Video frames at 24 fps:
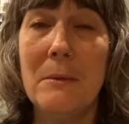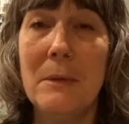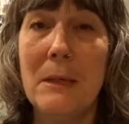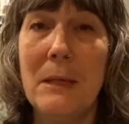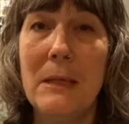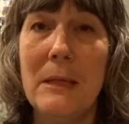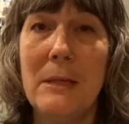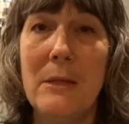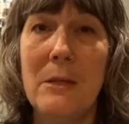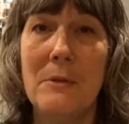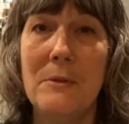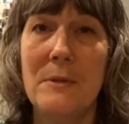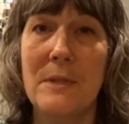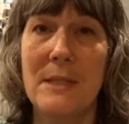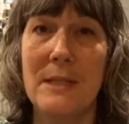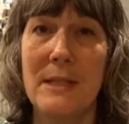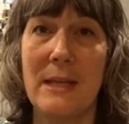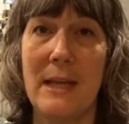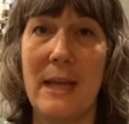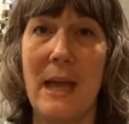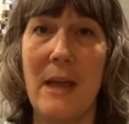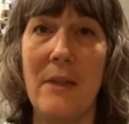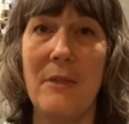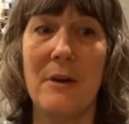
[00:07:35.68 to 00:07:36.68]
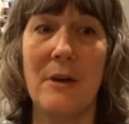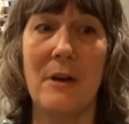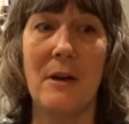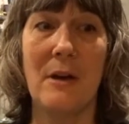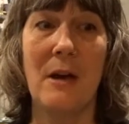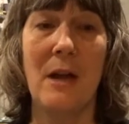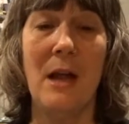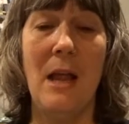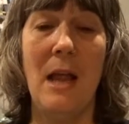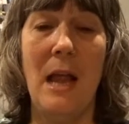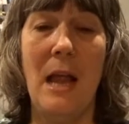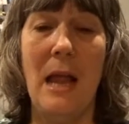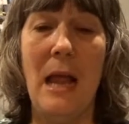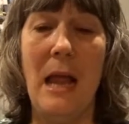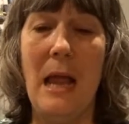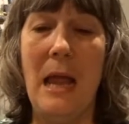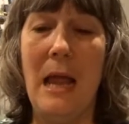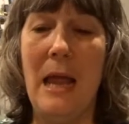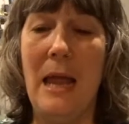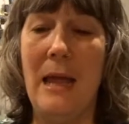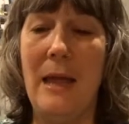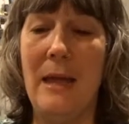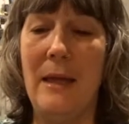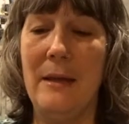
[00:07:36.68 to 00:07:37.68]
close together.
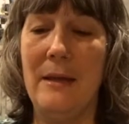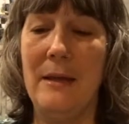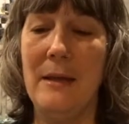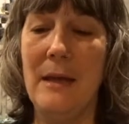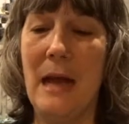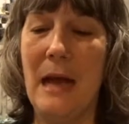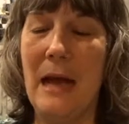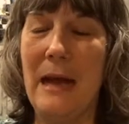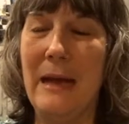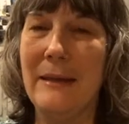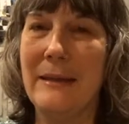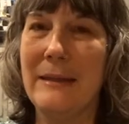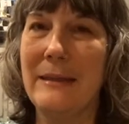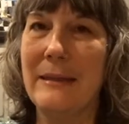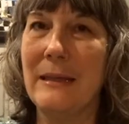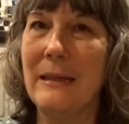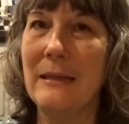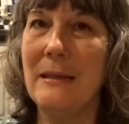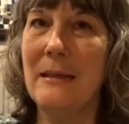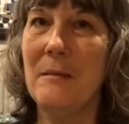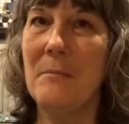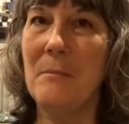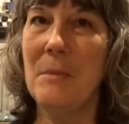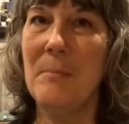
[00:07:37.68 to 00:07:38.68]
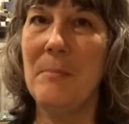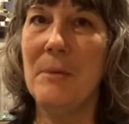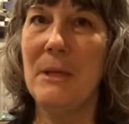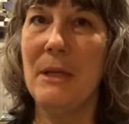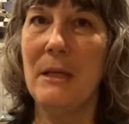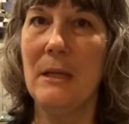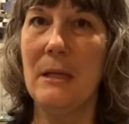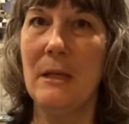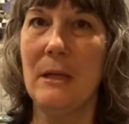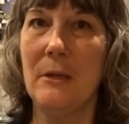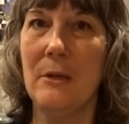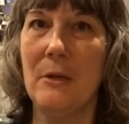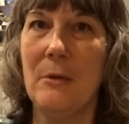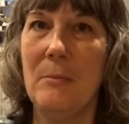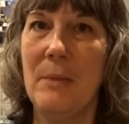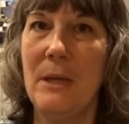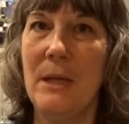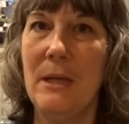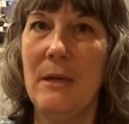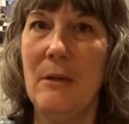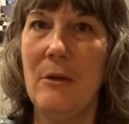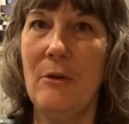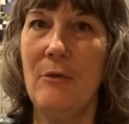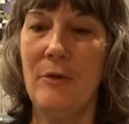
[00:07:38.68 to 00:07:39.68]
And I think that might be a little
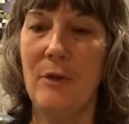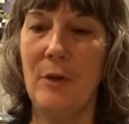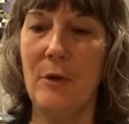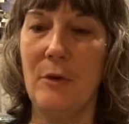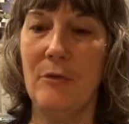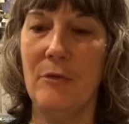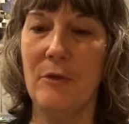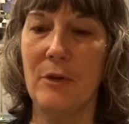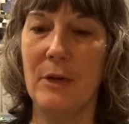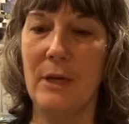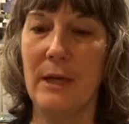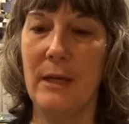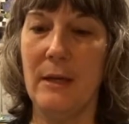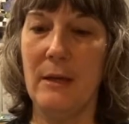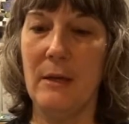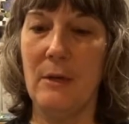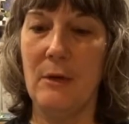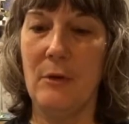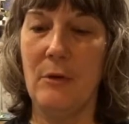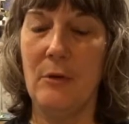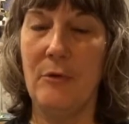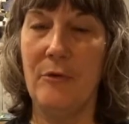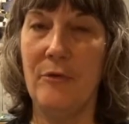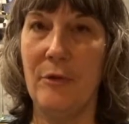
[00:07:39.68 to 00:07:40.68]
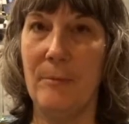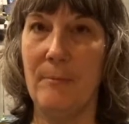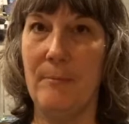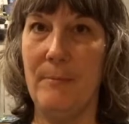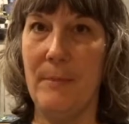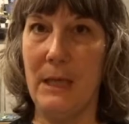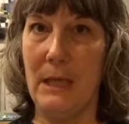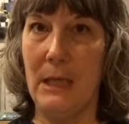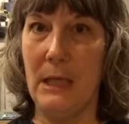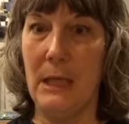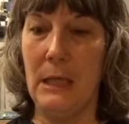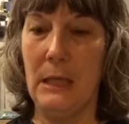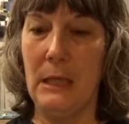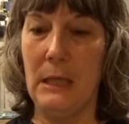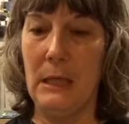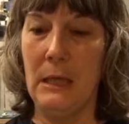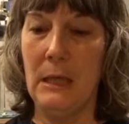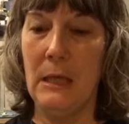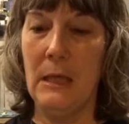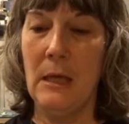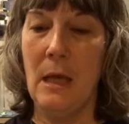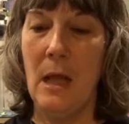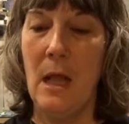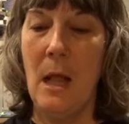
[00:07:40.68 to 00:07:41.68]
bit of overkill for
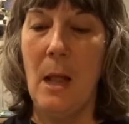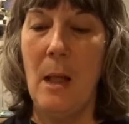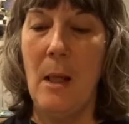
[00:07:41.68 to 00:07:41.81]
me.